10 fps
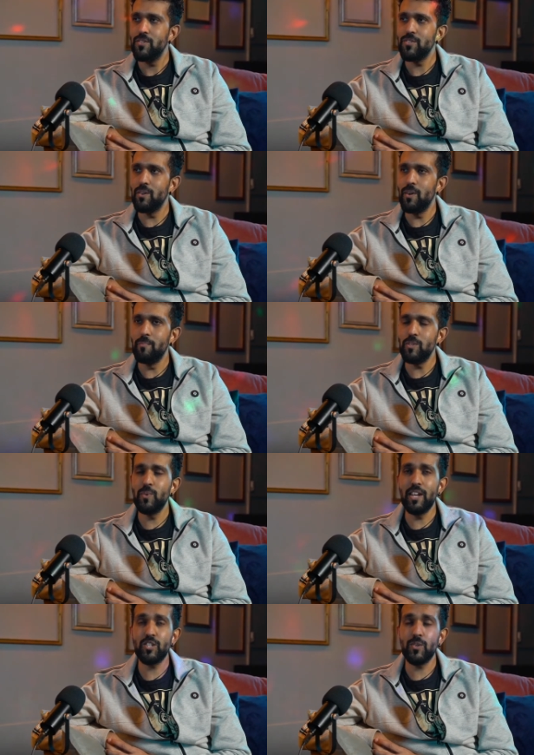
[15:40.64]
So um, it's
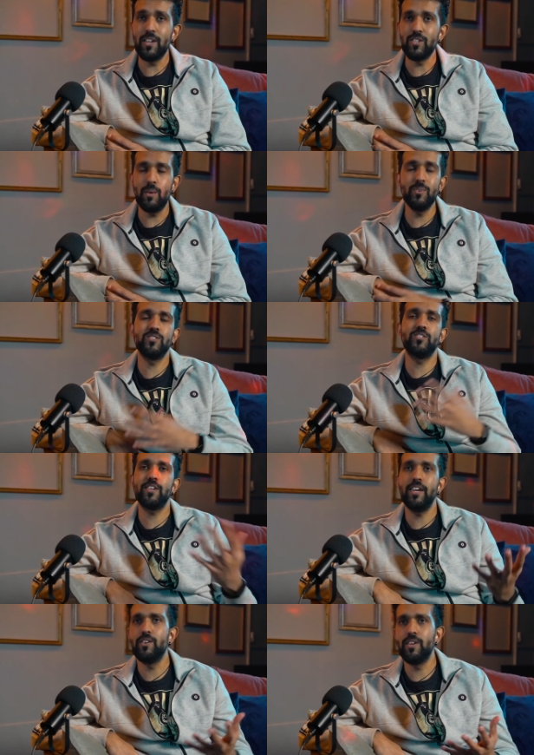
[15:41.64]
really strange. I wasn't too
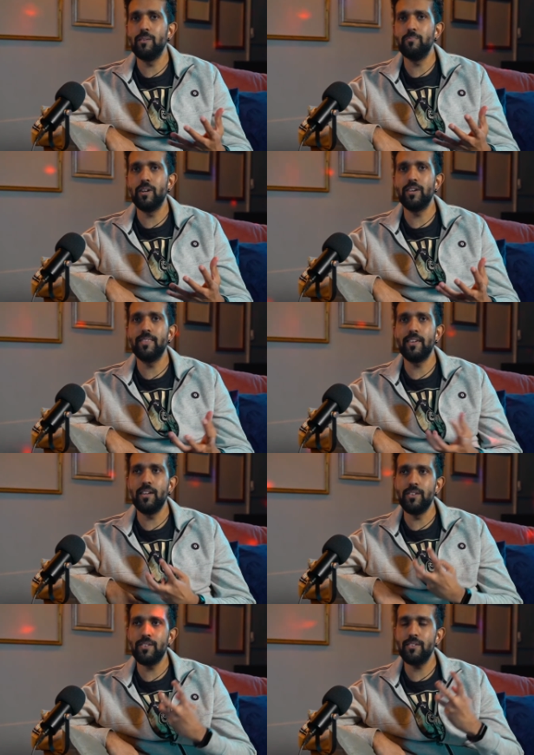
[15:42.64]
keen on it, but in the
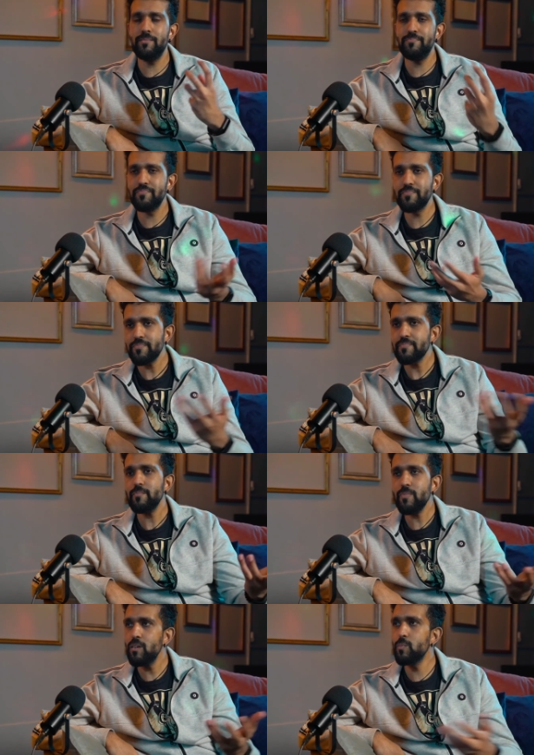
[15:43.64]
end,
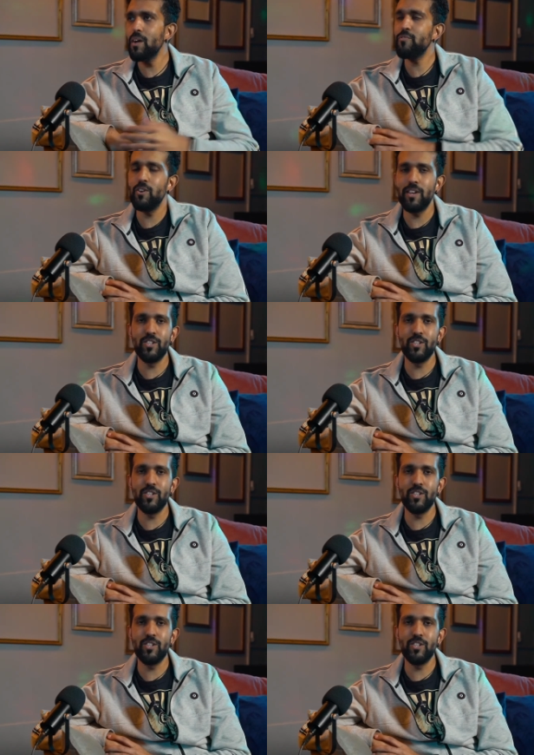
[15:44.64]
we have got an